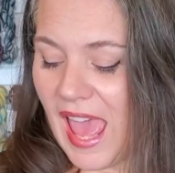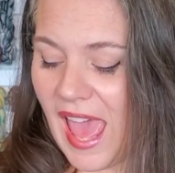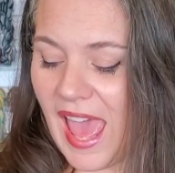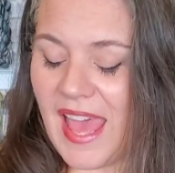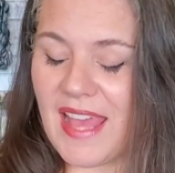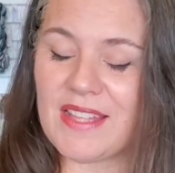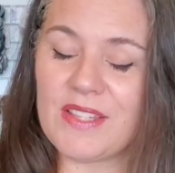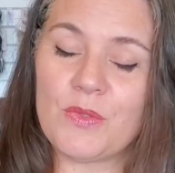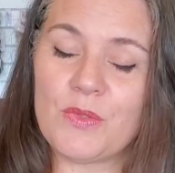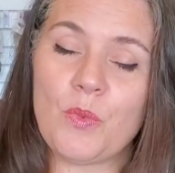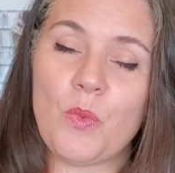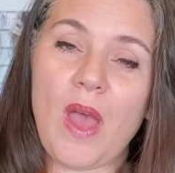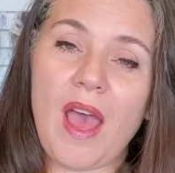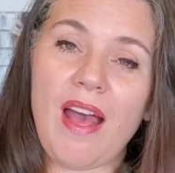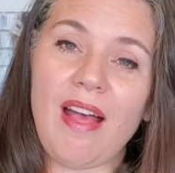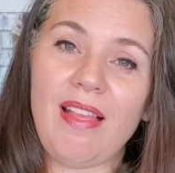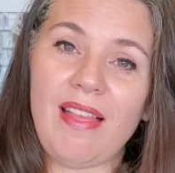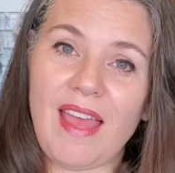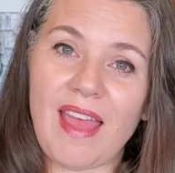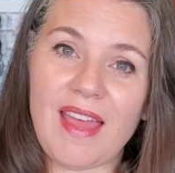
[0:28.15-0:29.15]
as
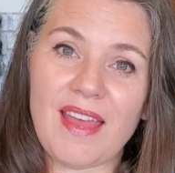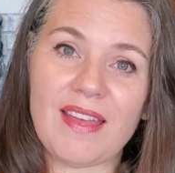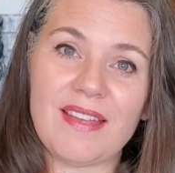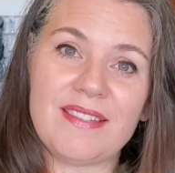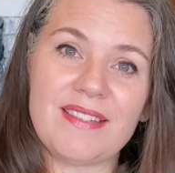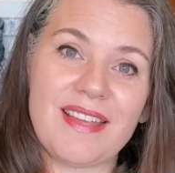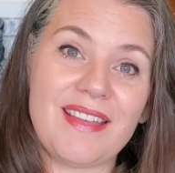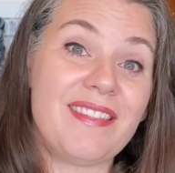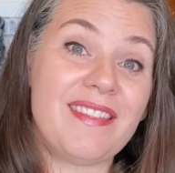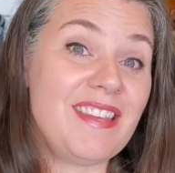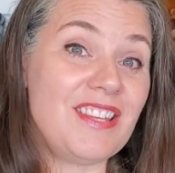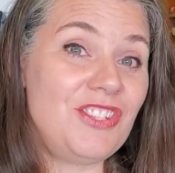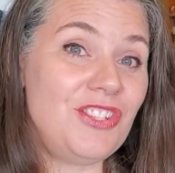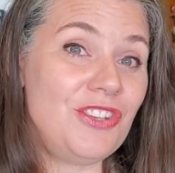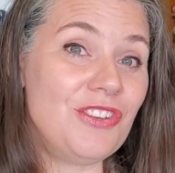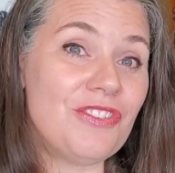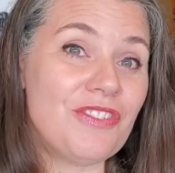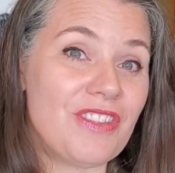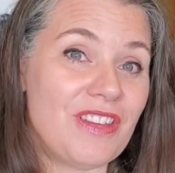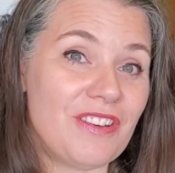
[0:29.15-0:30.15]
well as this
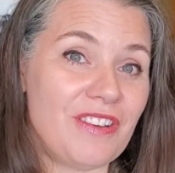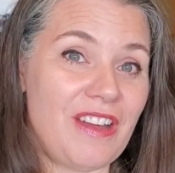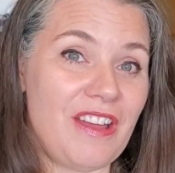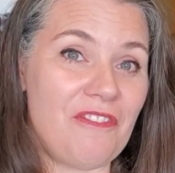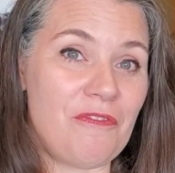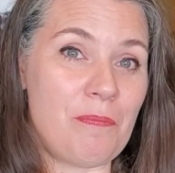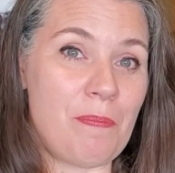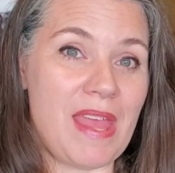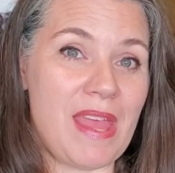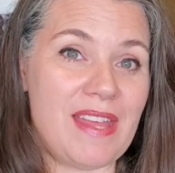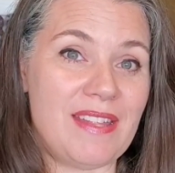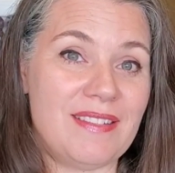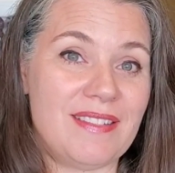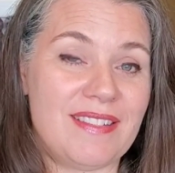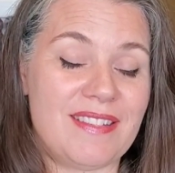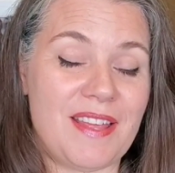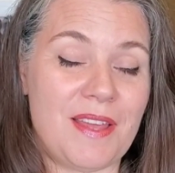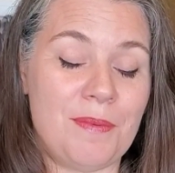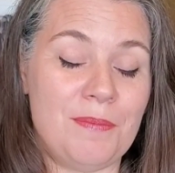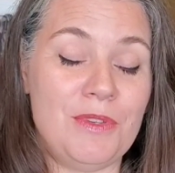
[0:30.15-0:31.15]
year there have been
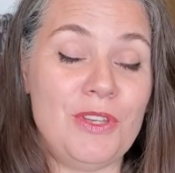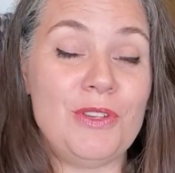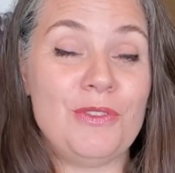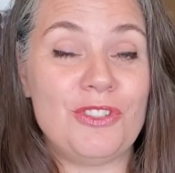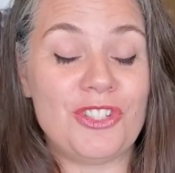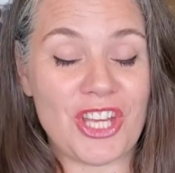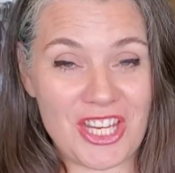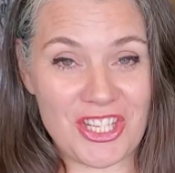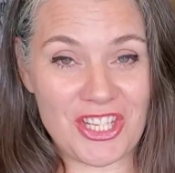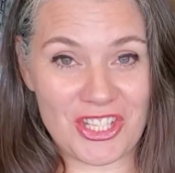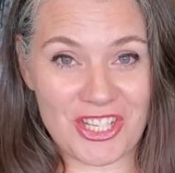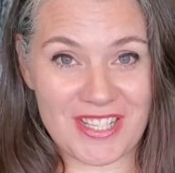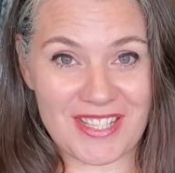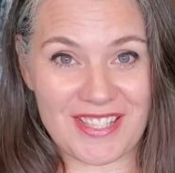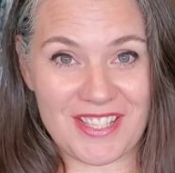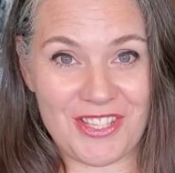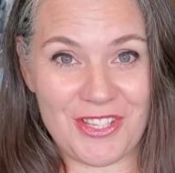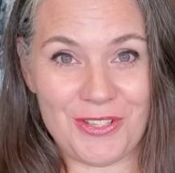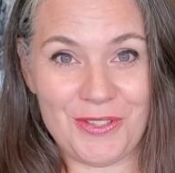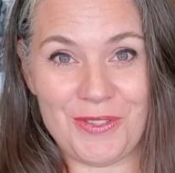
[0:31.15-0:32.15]
some new
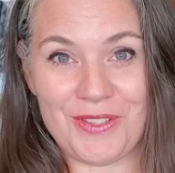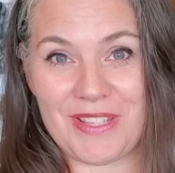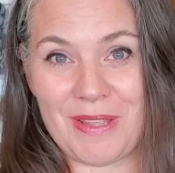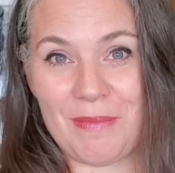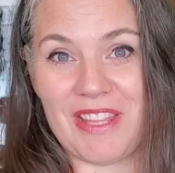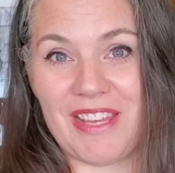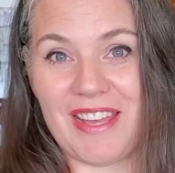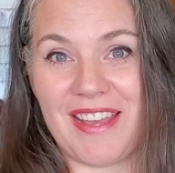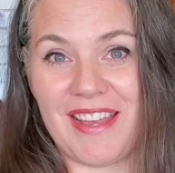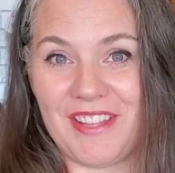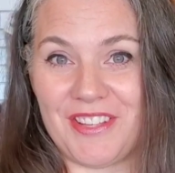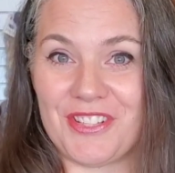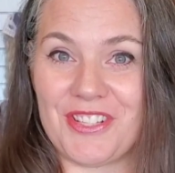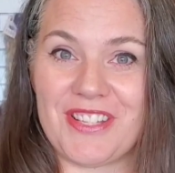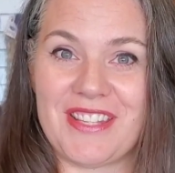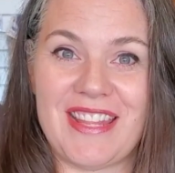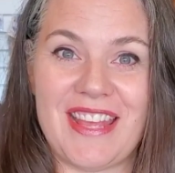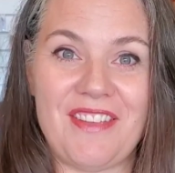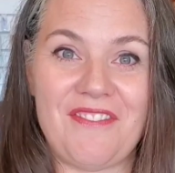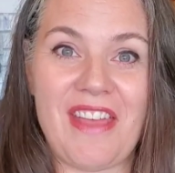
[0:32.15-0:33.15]
changes to some of the colors
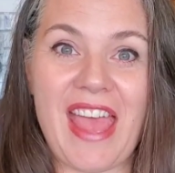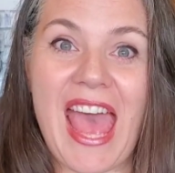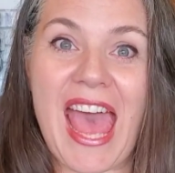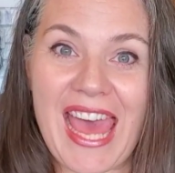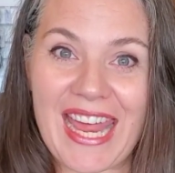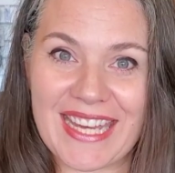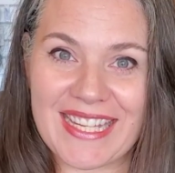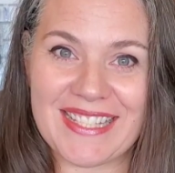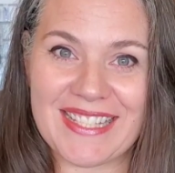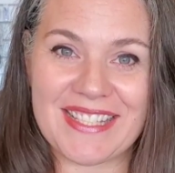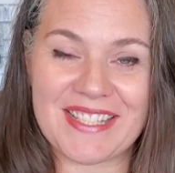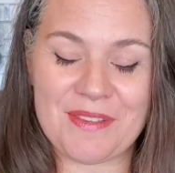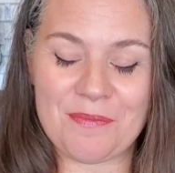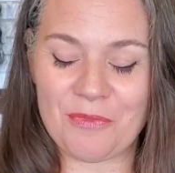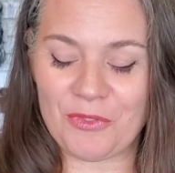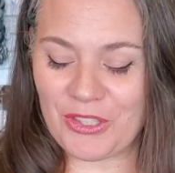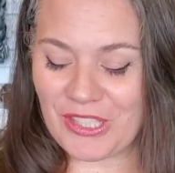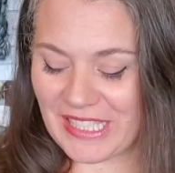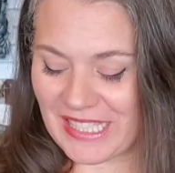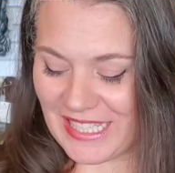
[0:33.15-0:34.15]
and they've added
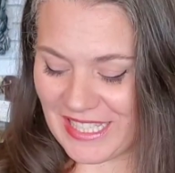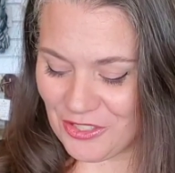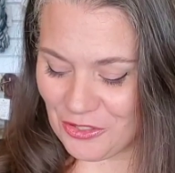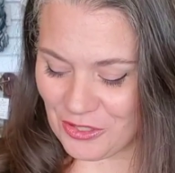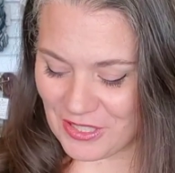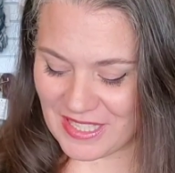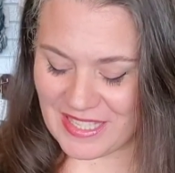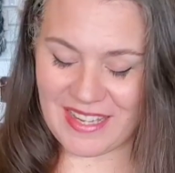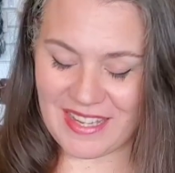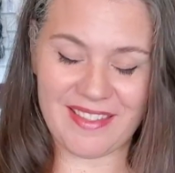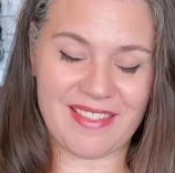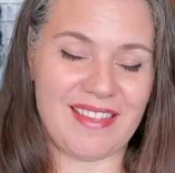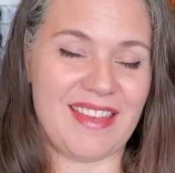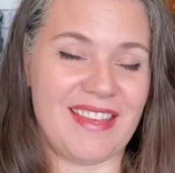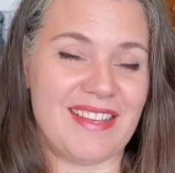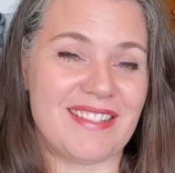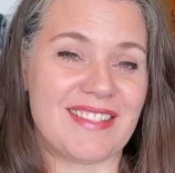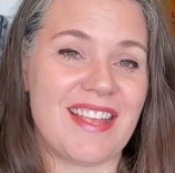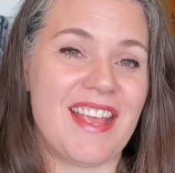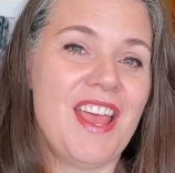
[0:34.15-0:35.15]
some really interesting
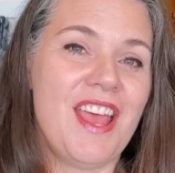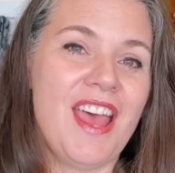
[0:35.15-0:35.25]
things.